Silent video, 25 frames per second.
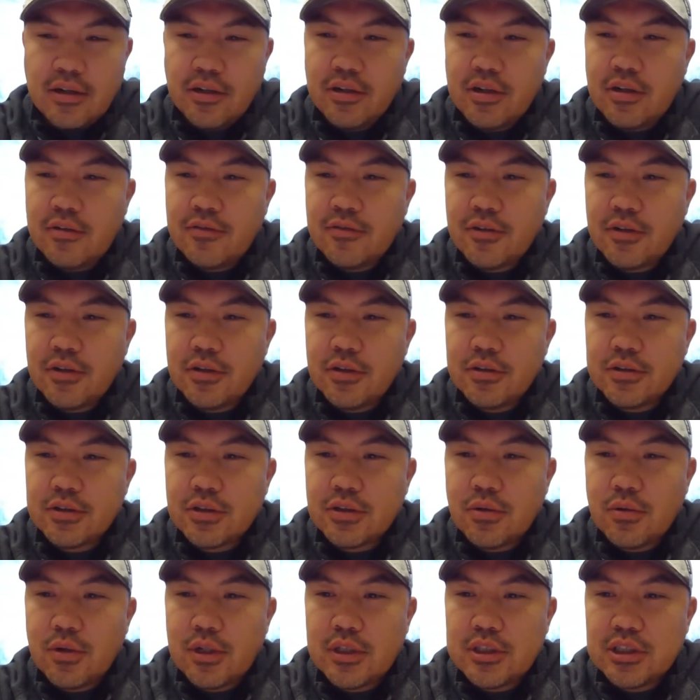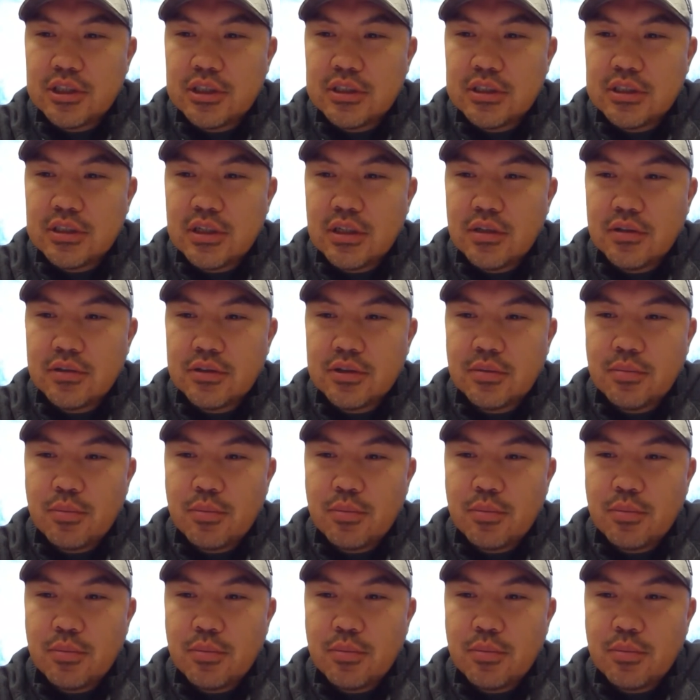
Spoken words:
Udall, for those questions to those